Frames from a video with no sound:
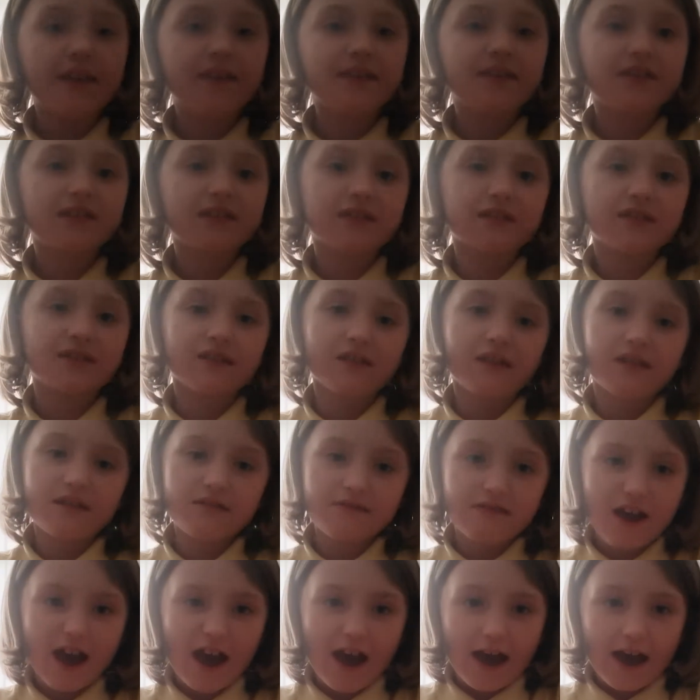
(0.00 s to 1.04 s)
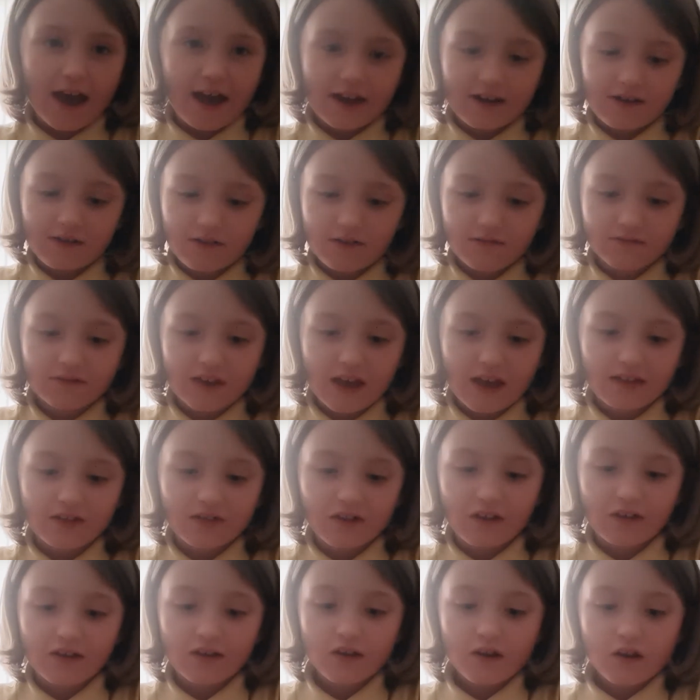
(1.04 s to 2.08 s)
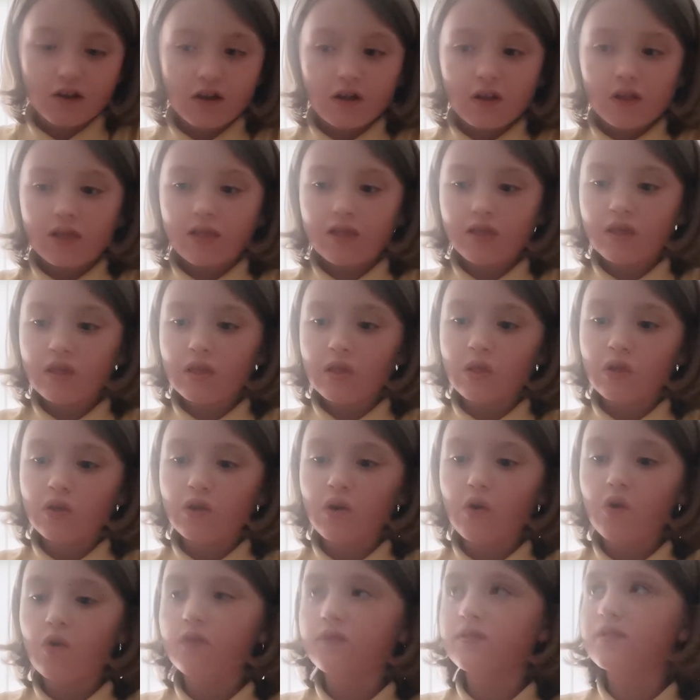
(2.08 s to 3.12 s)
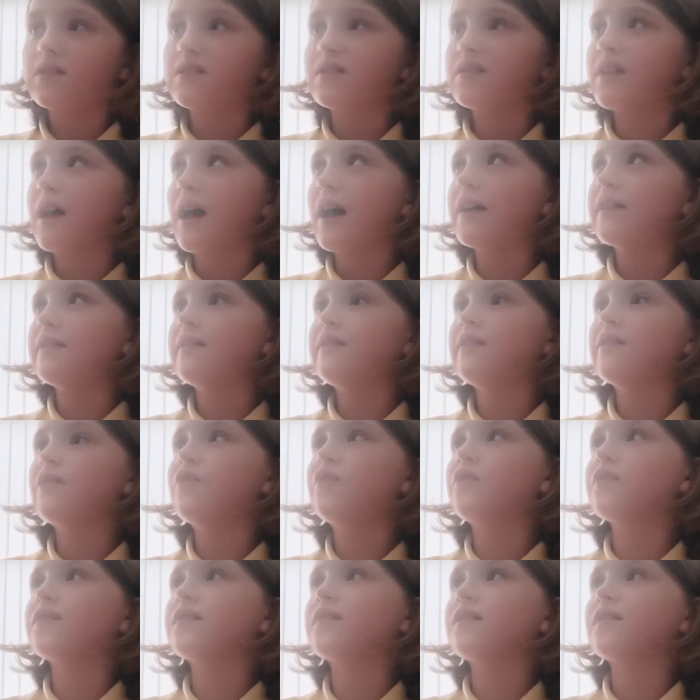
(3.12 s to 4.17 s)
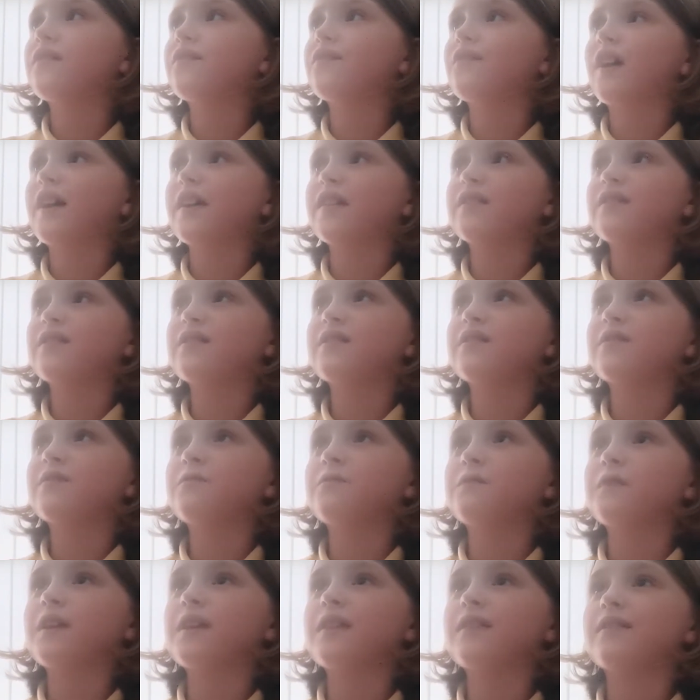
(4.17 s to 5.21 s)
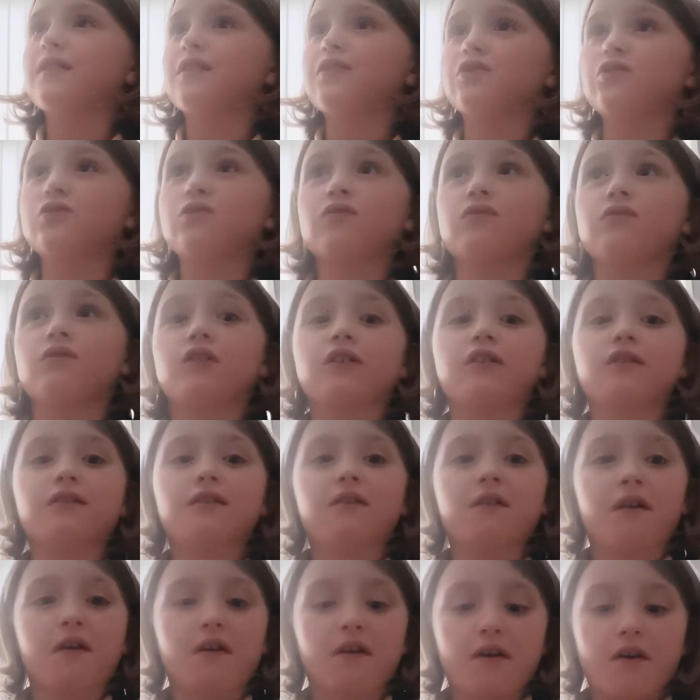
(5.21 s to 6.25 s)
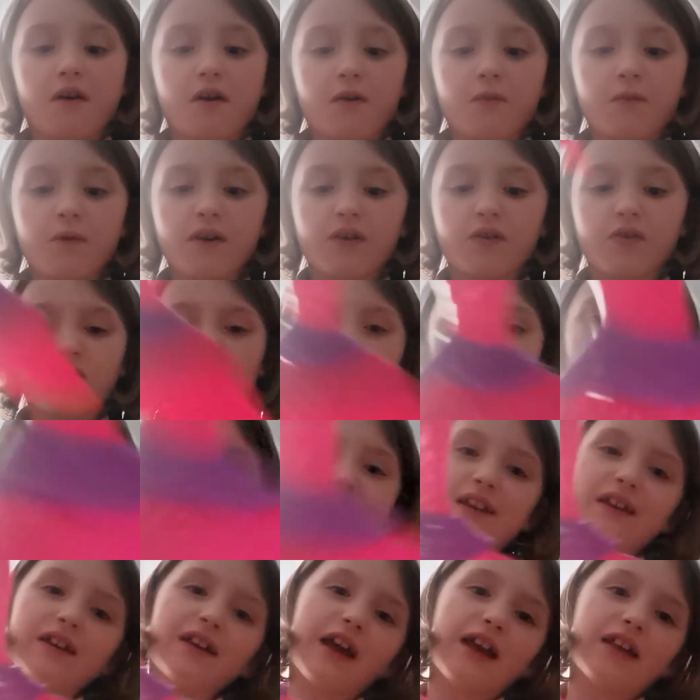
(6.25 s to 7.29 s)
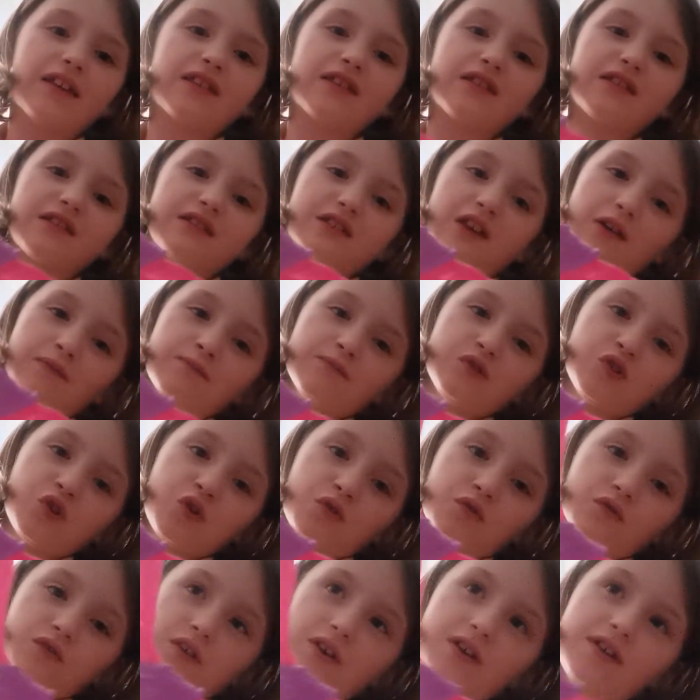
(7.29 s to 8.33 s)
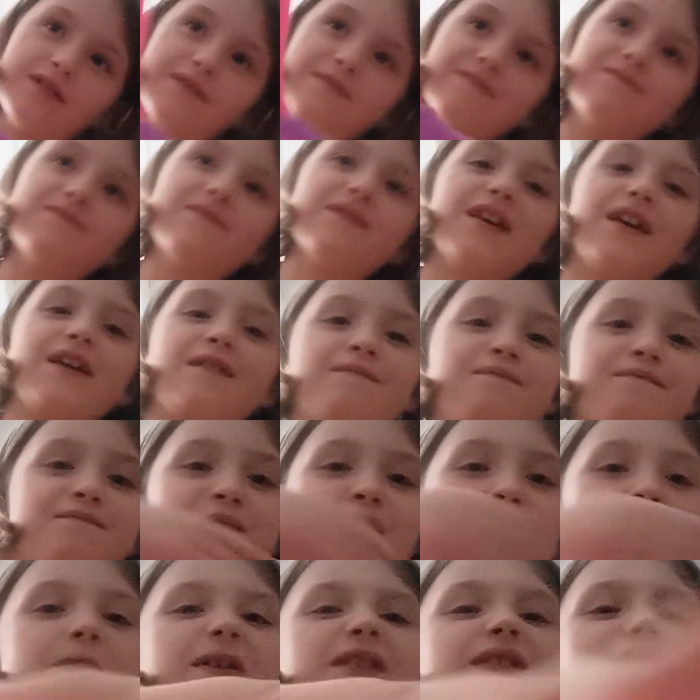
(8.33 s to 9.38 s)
instead of getting like lots and lots of like sweets and chocolate, we did get some chocolate. Mum